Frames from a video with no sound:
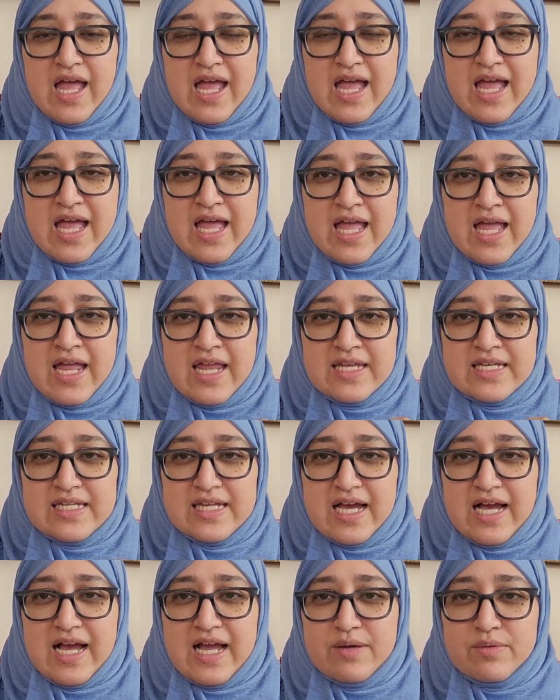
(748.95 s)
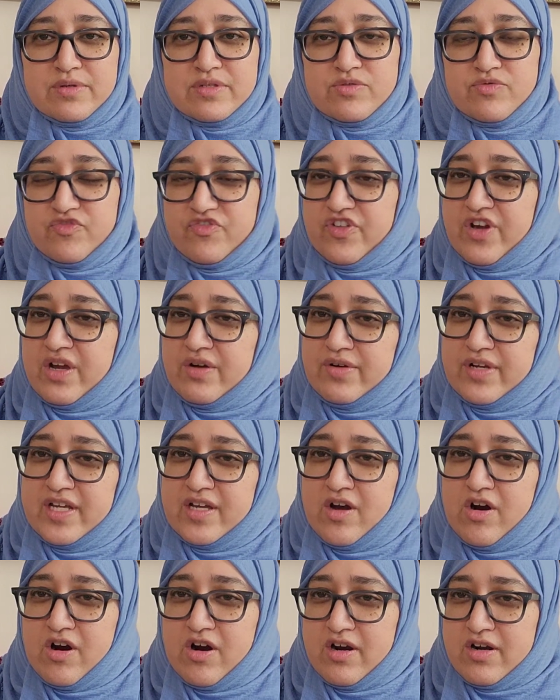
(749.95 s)
And I was very
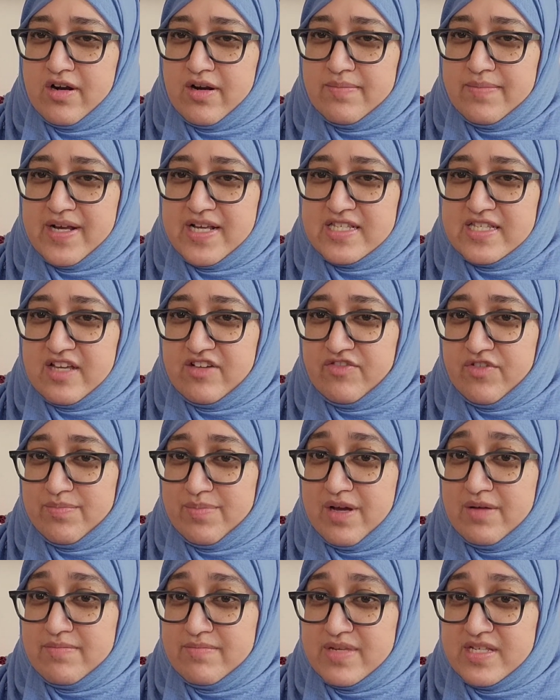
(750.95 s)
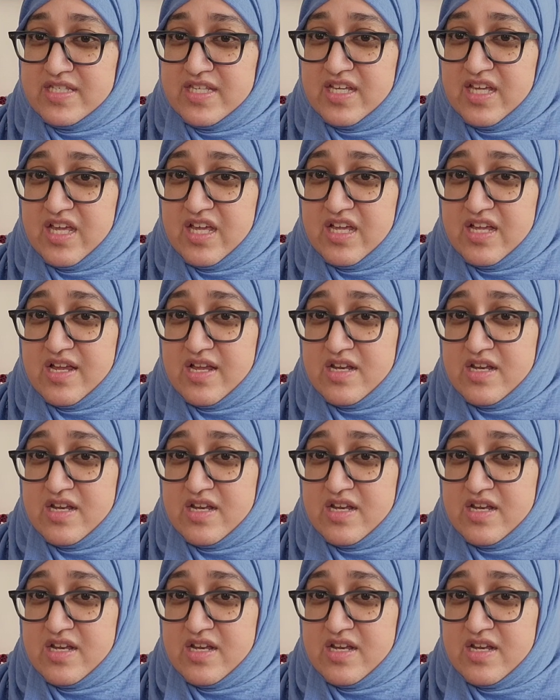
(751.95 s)
hard on myself about missing it.